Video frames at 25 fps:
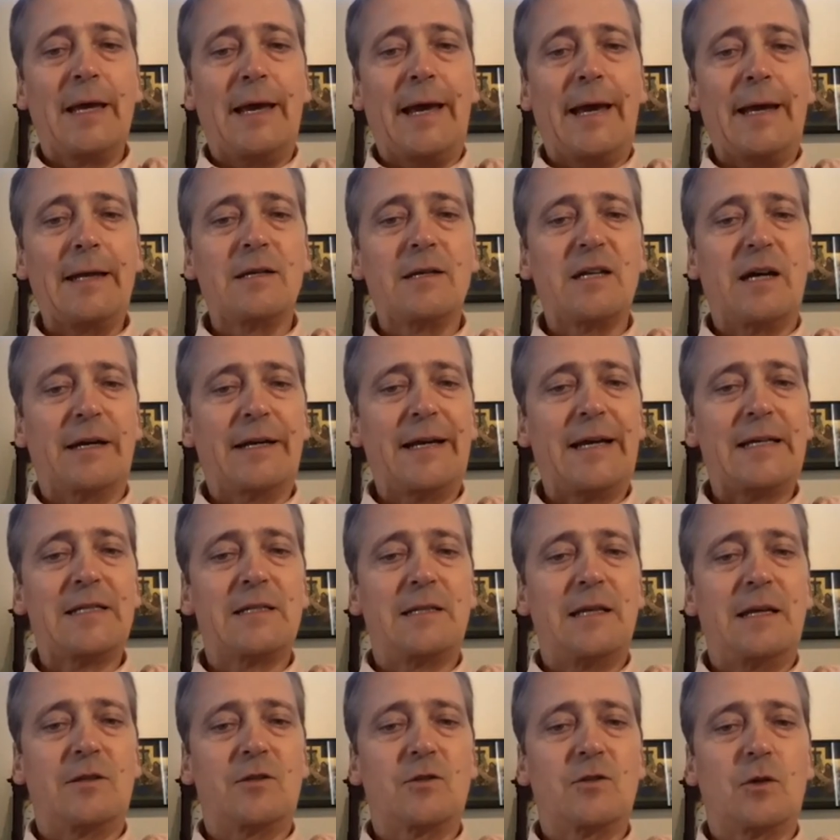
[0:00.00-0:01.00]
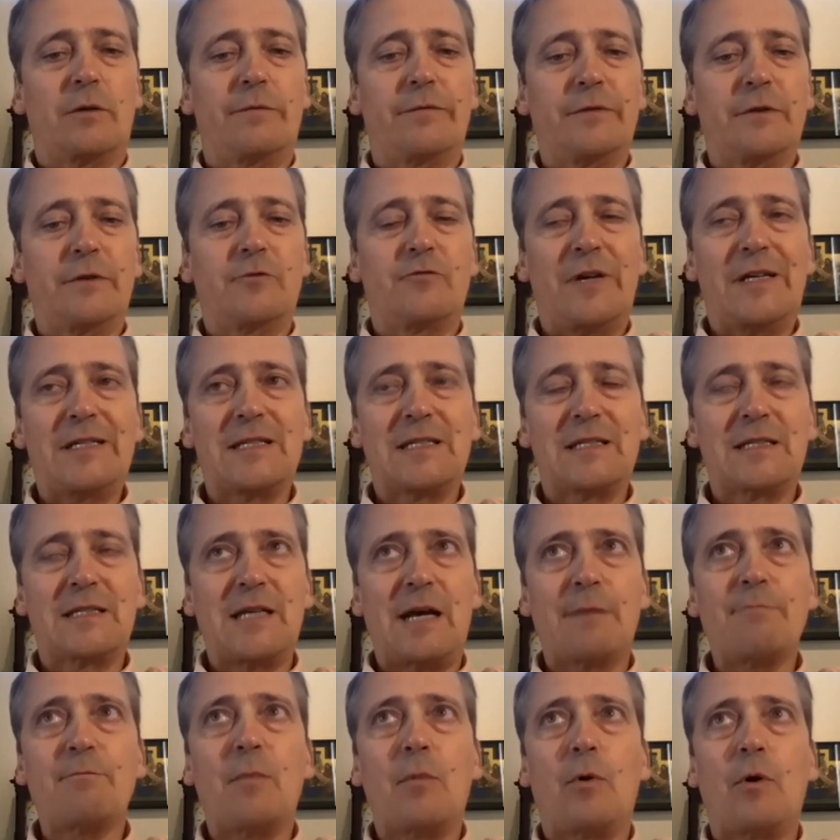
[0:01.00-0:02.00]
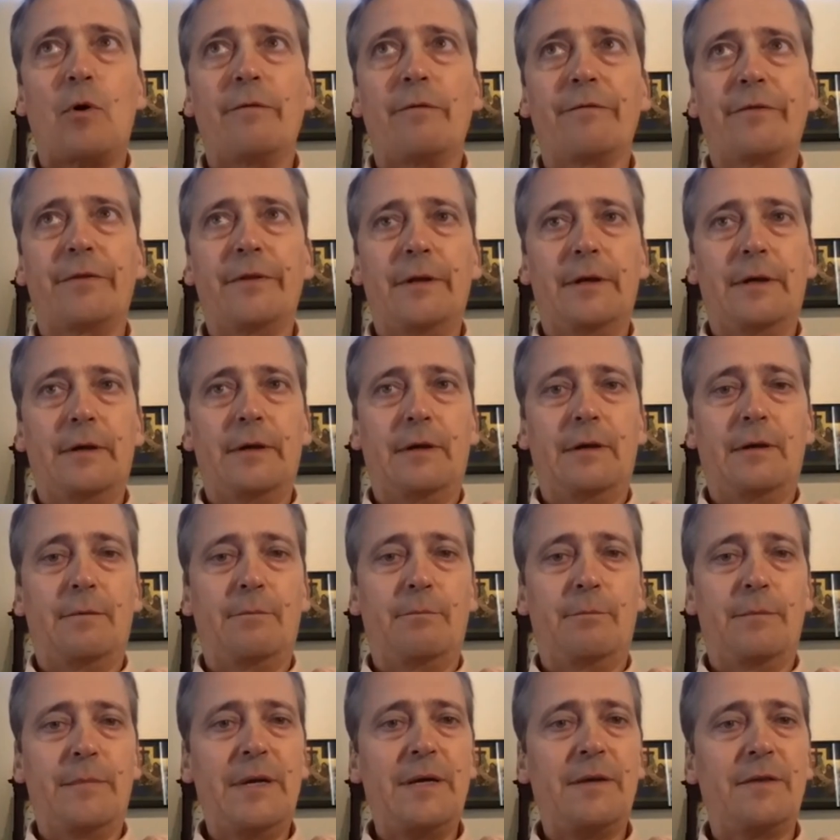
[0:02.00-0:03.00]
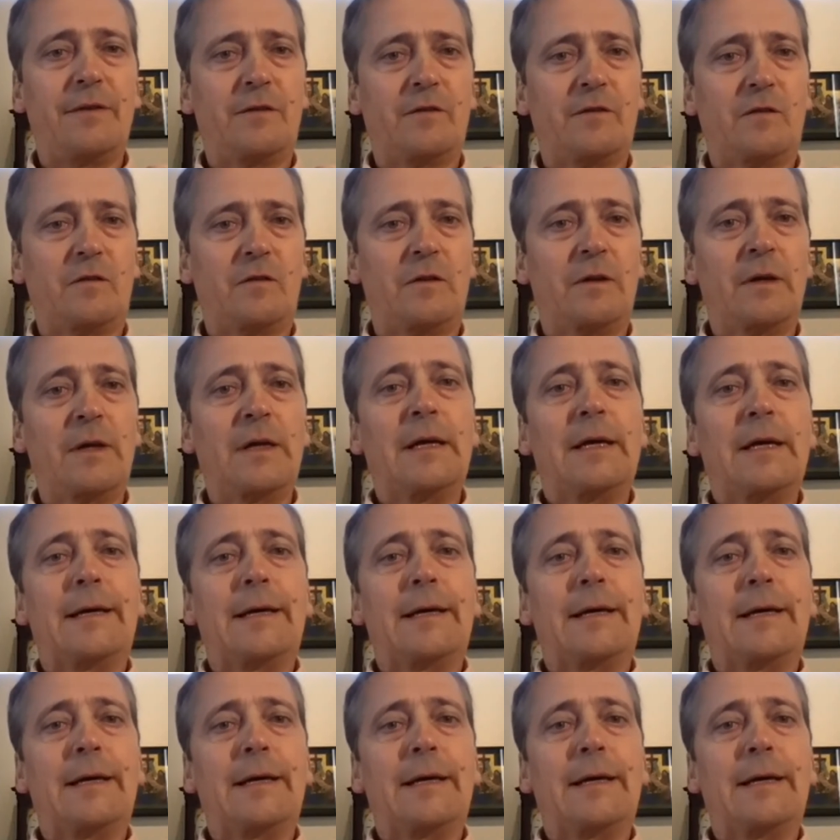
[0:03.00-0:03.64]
And I guess that sort of addressed some of the myths.